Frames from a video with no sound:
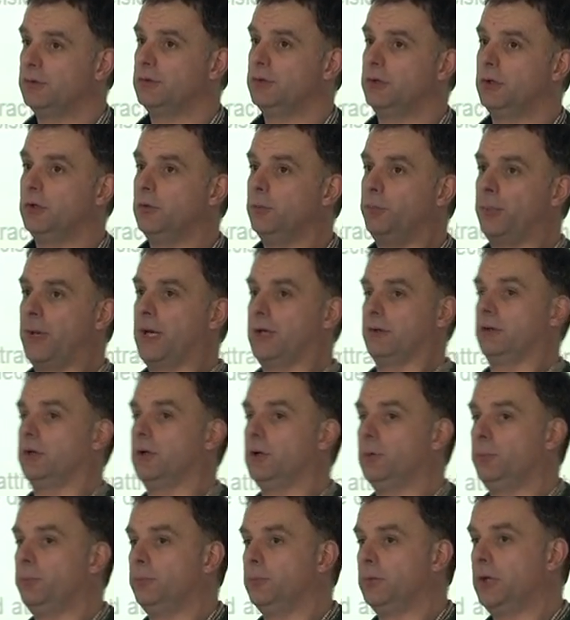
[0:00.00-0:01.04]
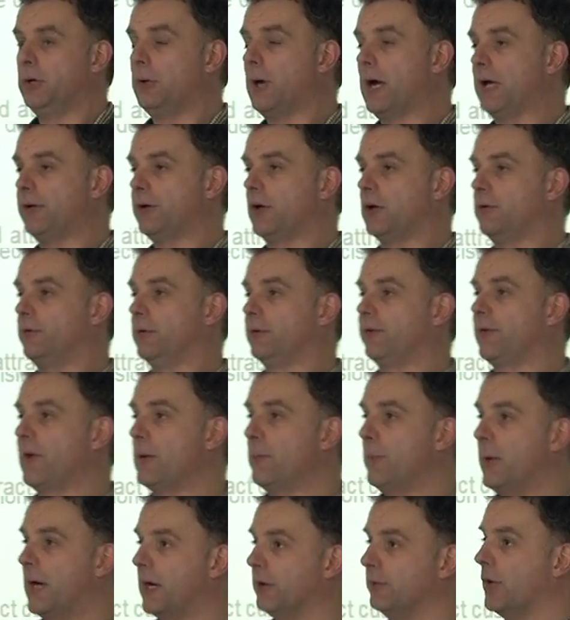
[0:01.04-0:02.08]
You hand over a
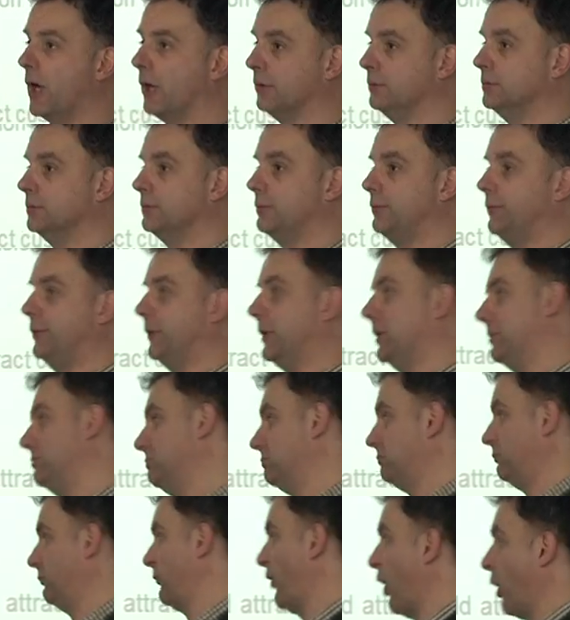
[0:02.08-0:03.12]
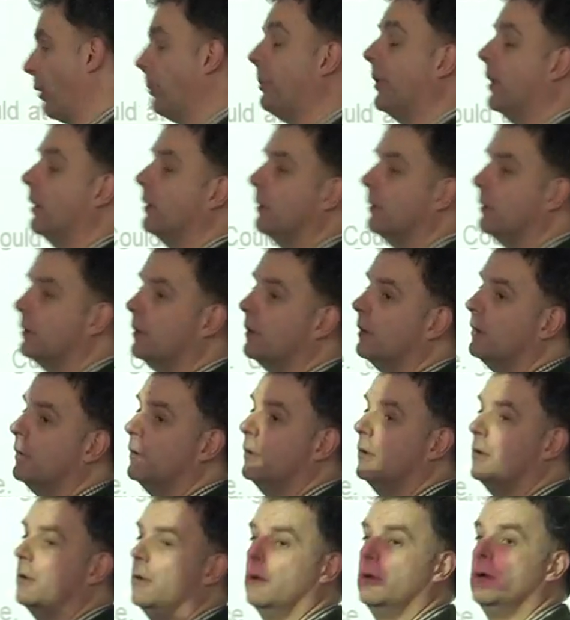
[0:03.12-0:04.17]
£10 note for a top,
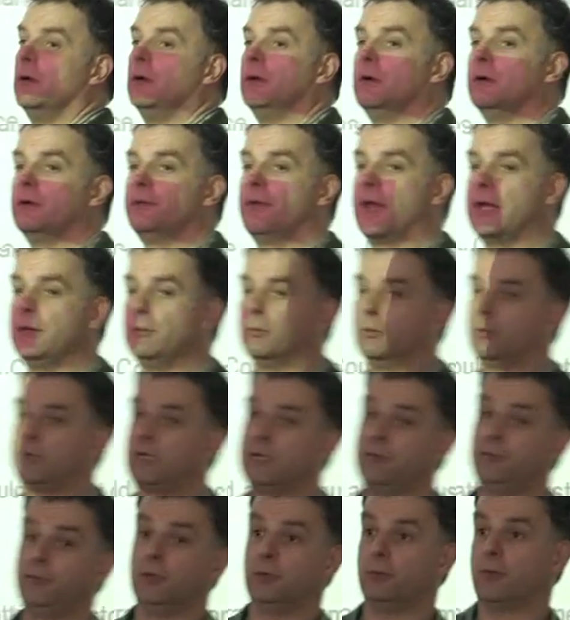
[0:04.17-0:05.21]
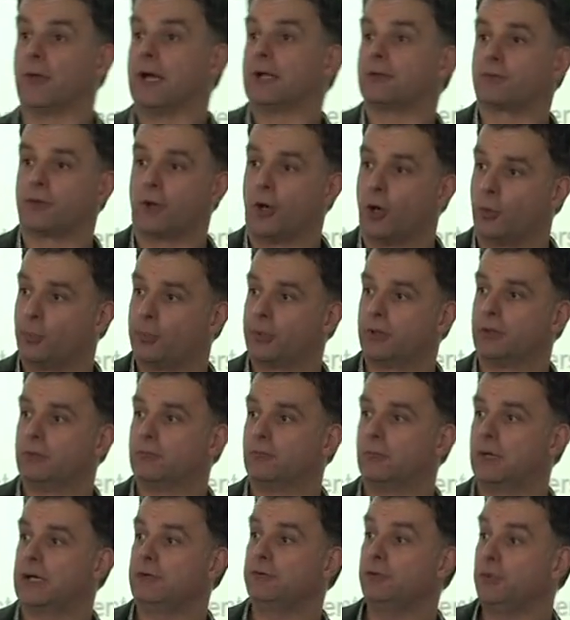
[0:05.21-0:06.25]
they will give you that top,
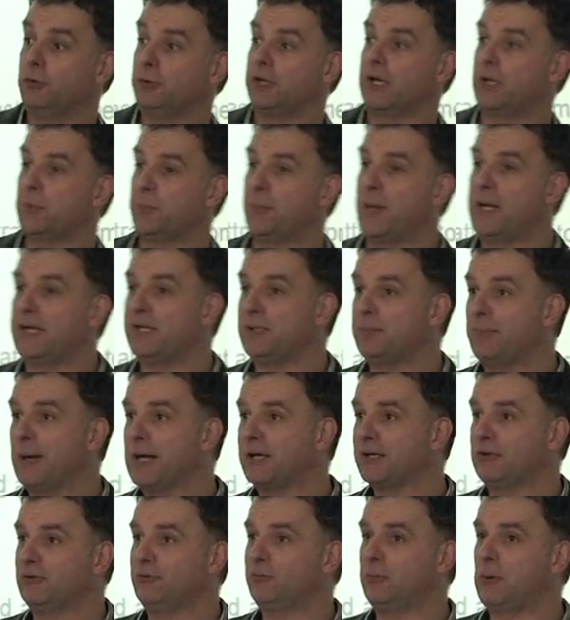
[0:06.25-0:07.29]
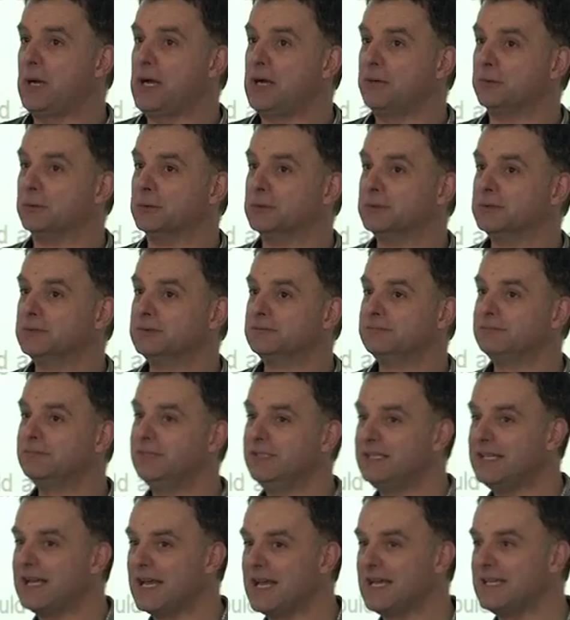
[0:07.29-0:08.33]
and you get a penny back as well.
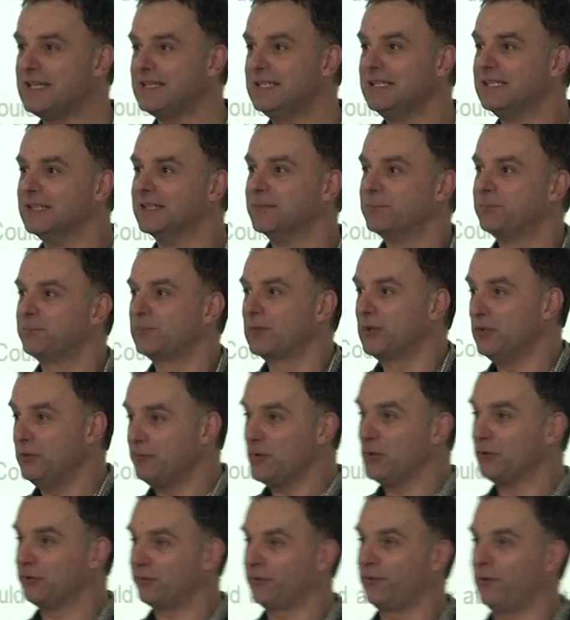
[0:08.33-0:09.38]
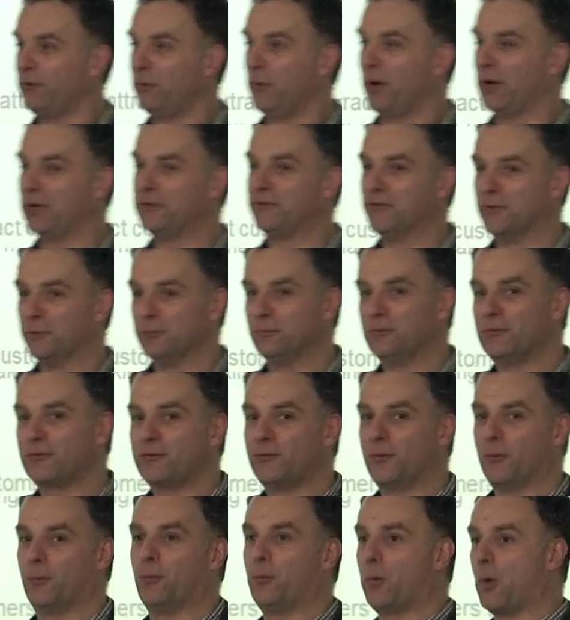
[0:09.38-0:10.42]
Yay! You've got 2 items
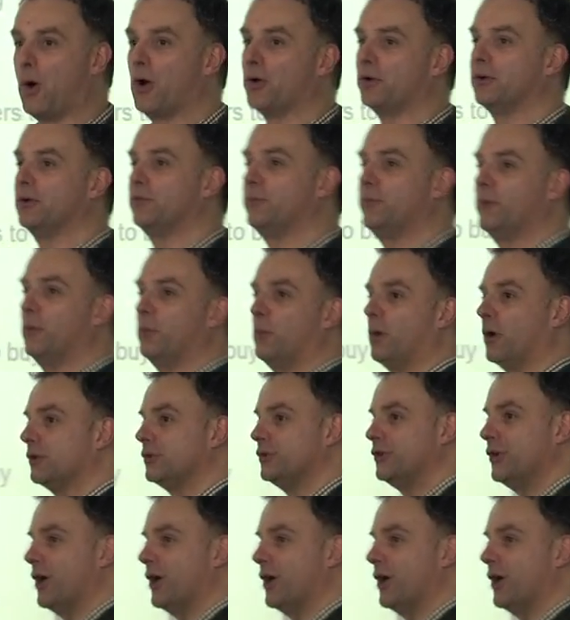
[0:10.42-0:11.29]
for one